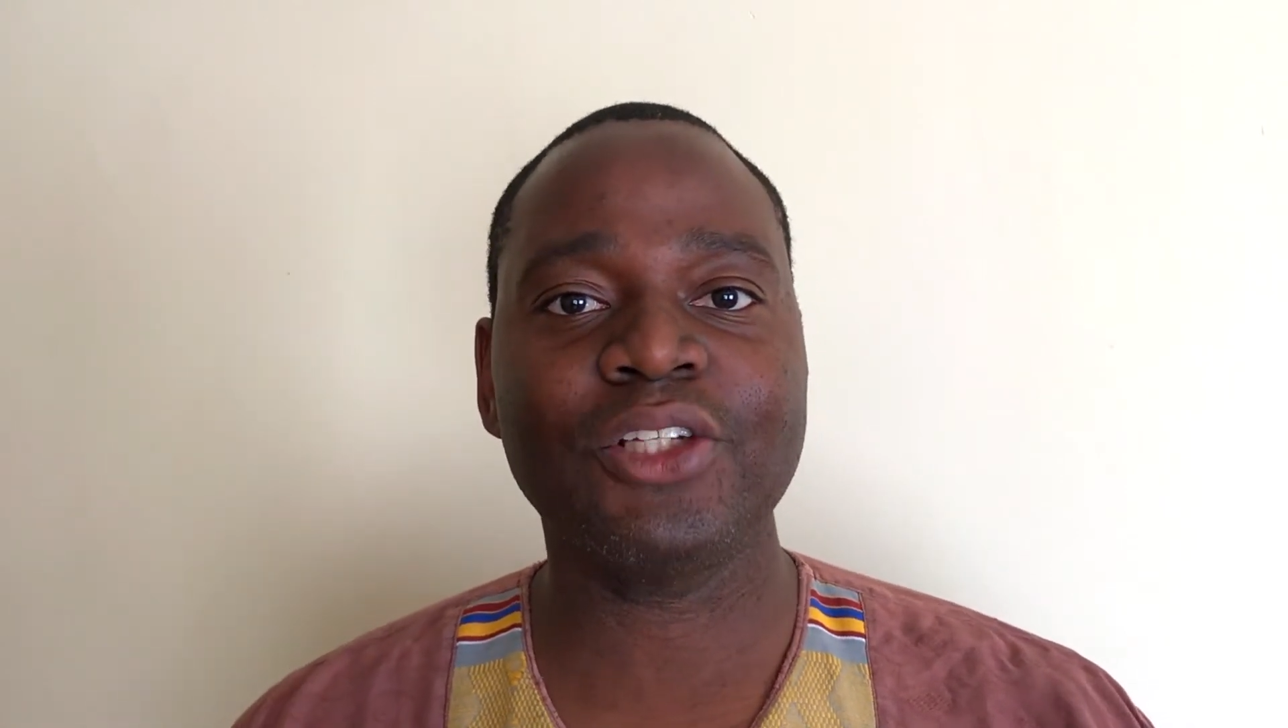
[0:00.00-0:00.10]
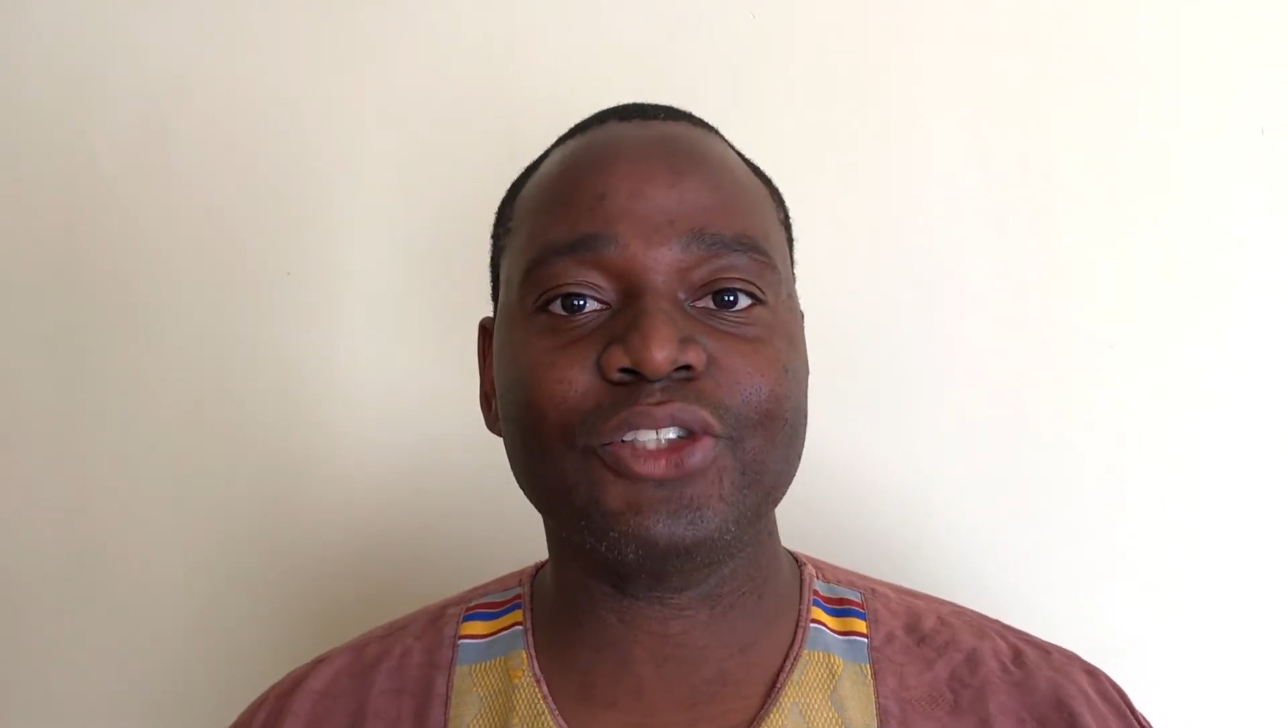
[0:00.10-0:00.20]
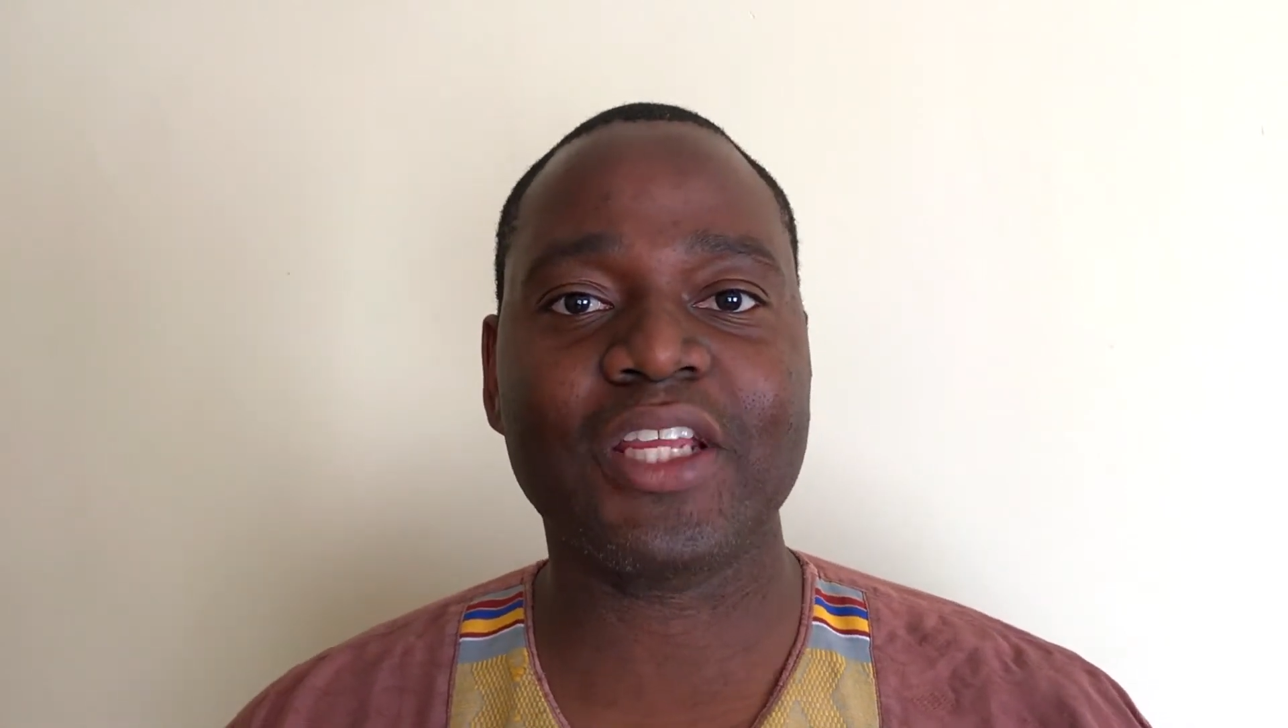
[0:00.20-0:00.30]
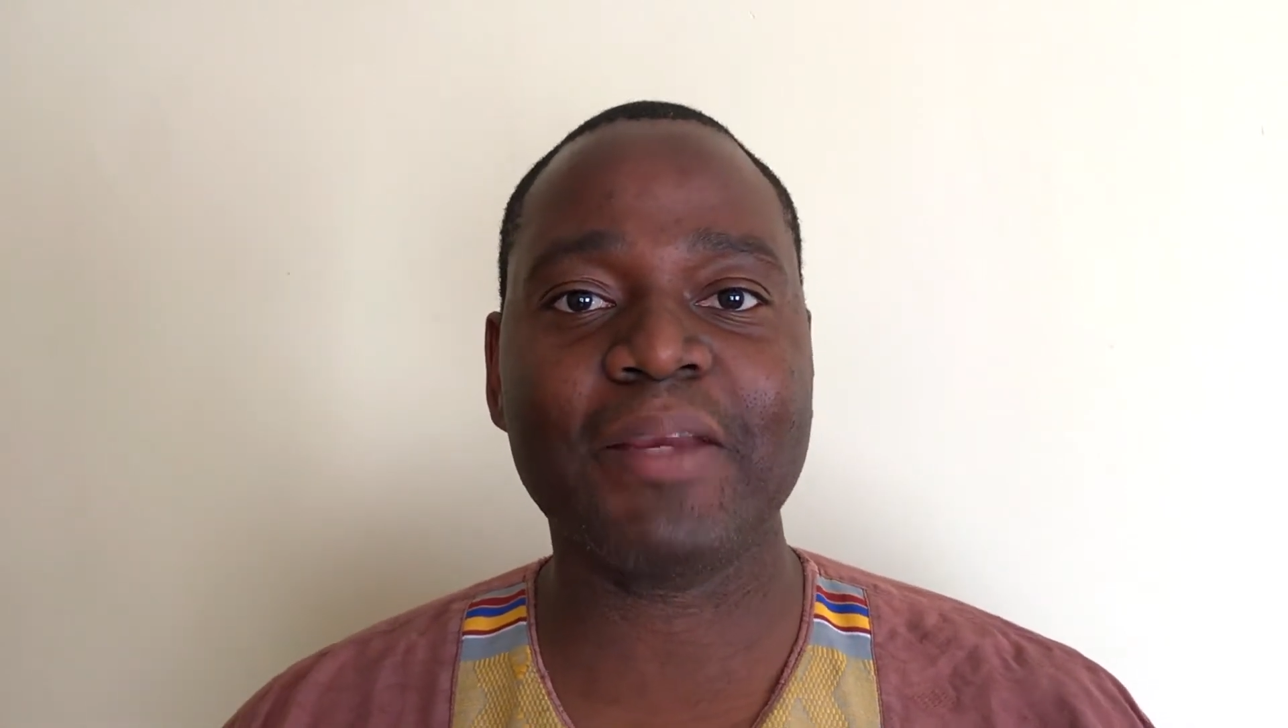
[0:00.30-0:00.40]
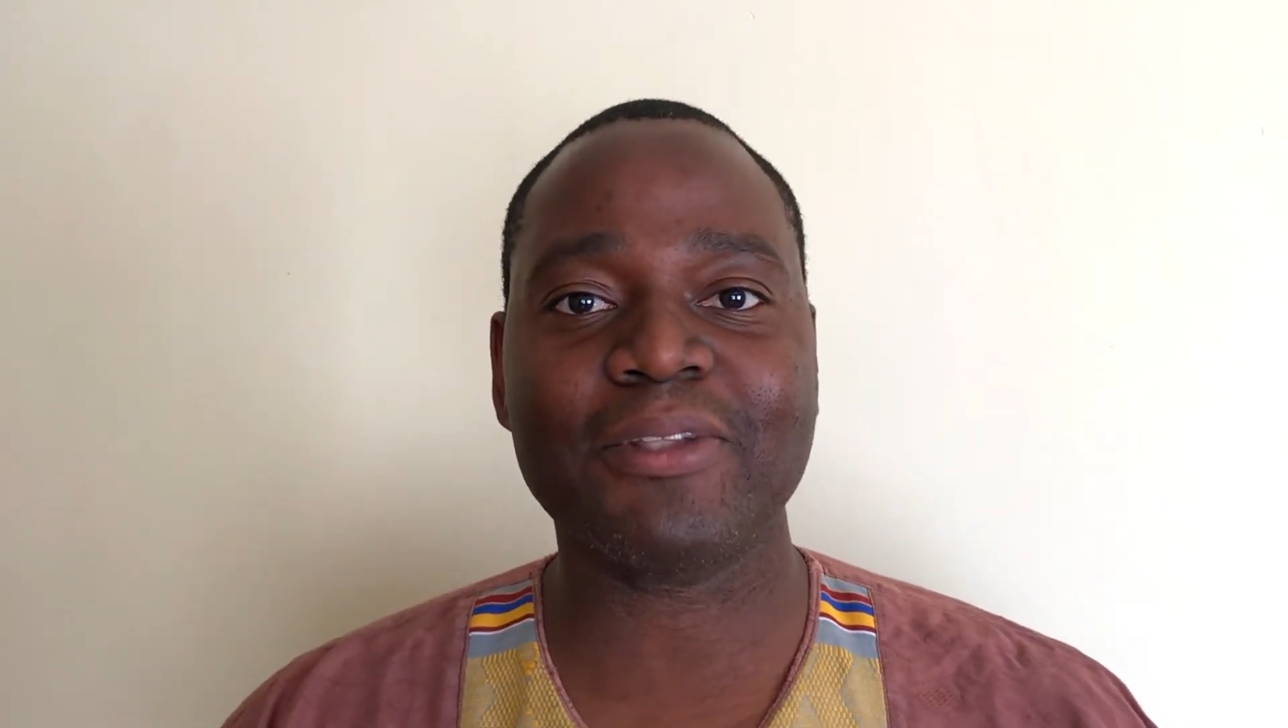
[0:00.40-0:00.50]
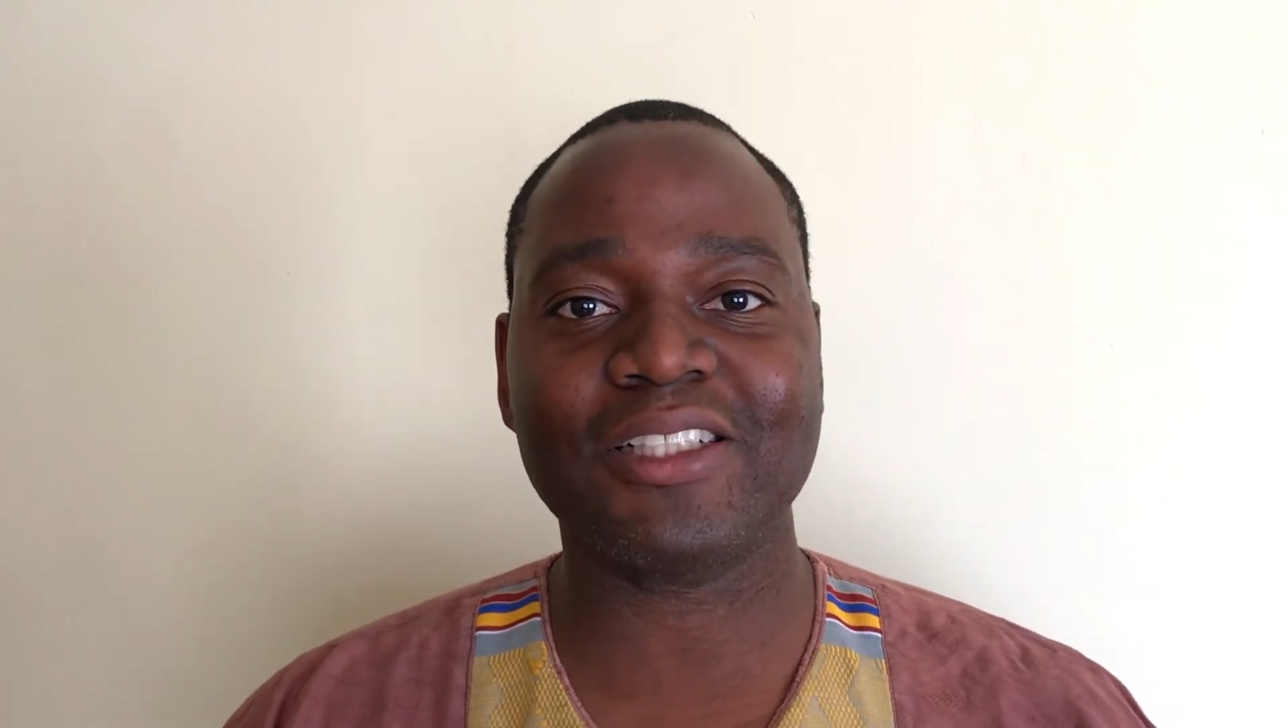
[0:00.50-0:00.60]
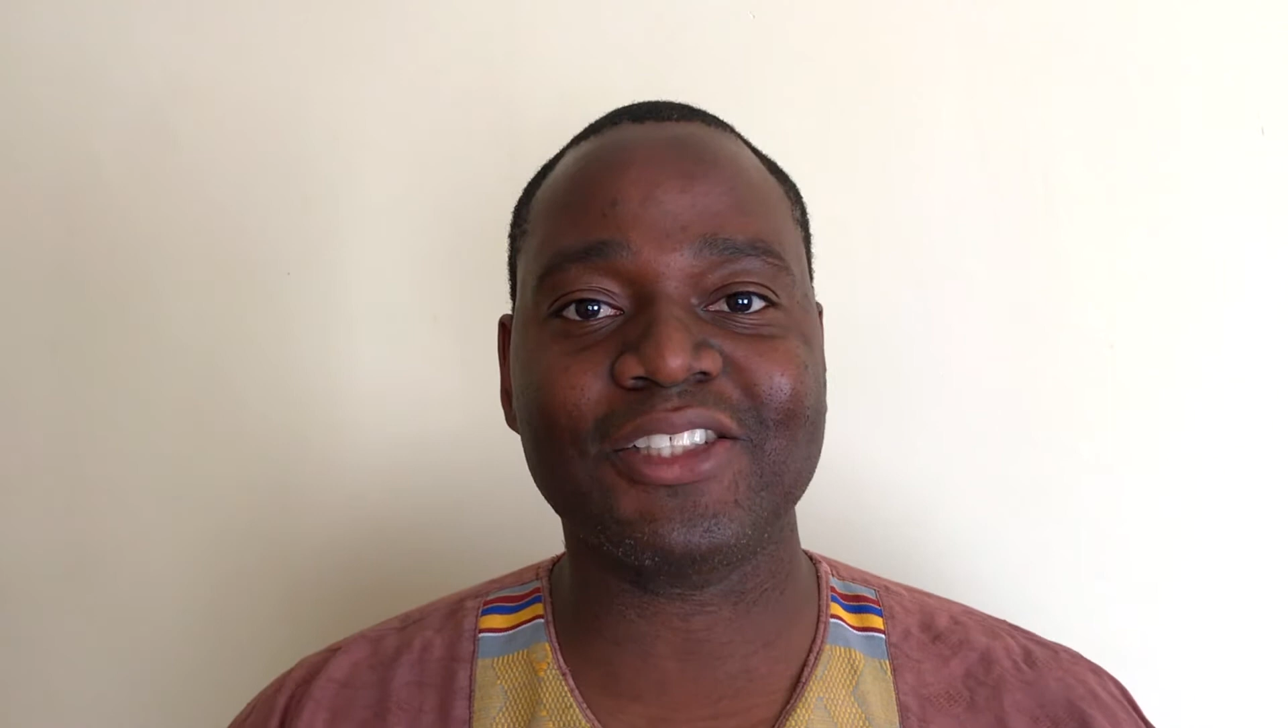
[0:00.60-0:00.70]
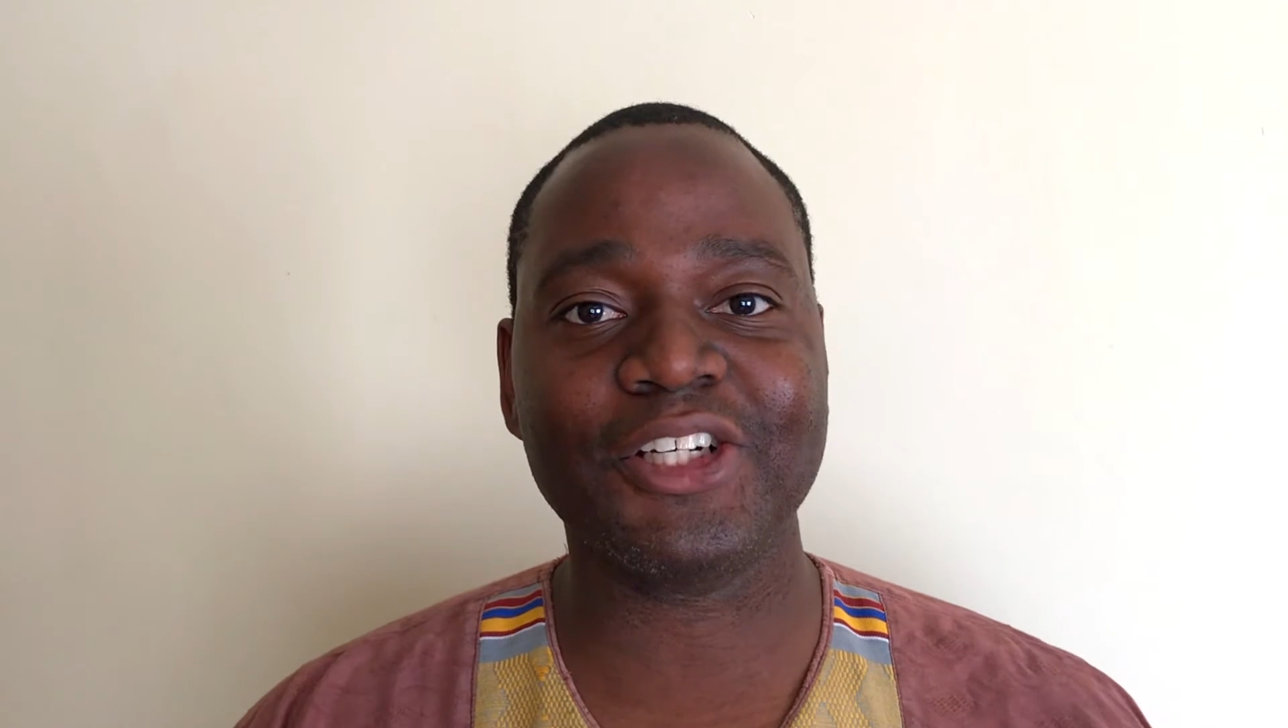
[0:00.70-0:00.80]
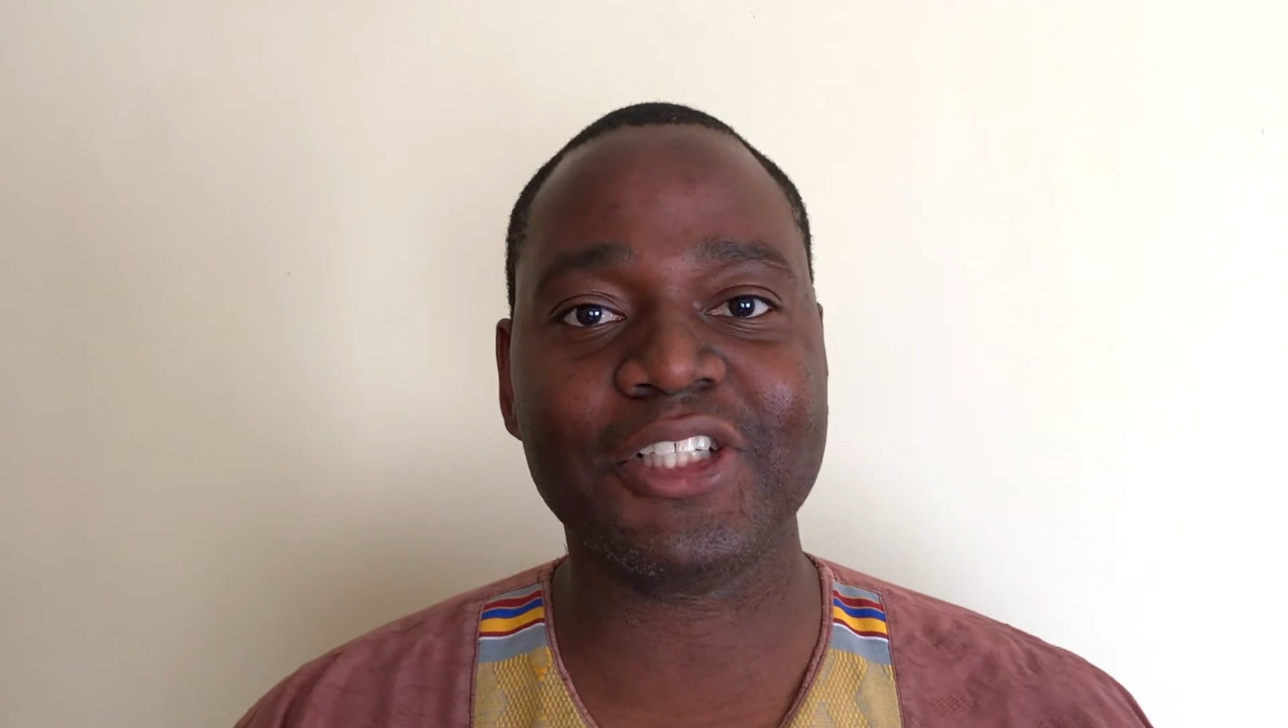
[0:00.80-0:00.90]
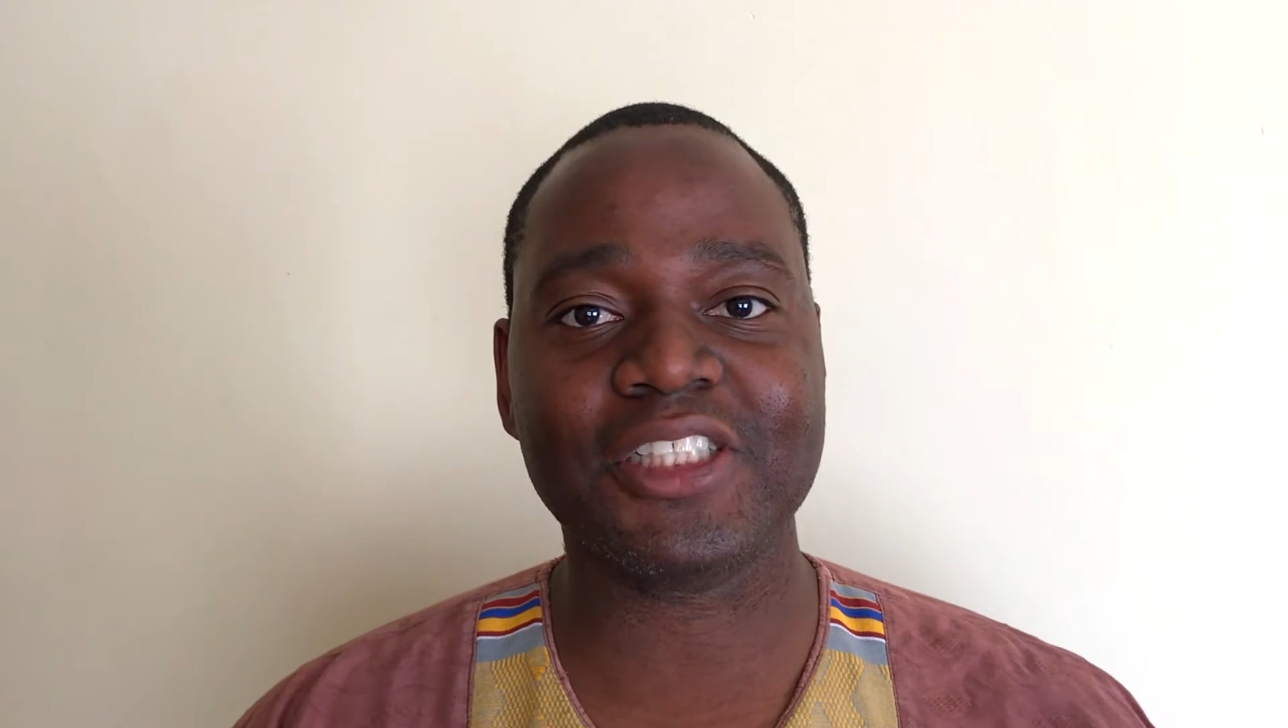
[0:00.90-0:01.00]
to keep the
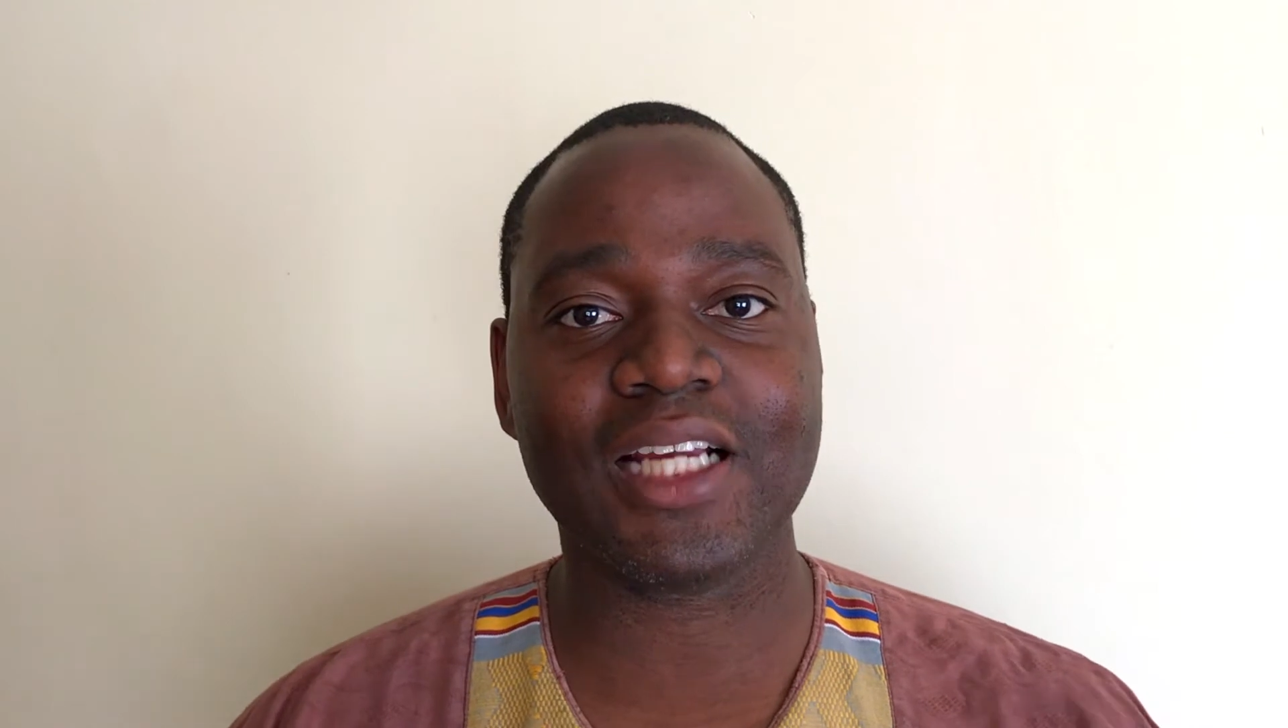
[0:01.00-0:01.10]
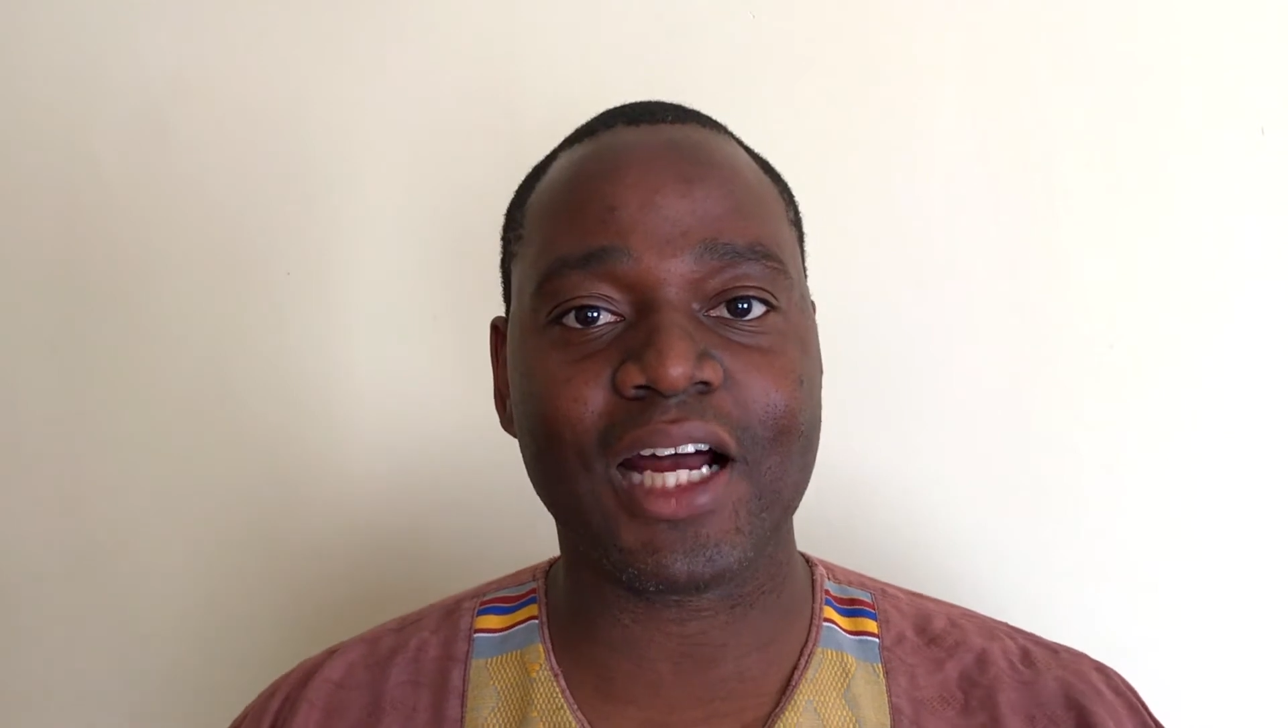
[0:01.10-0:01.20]
church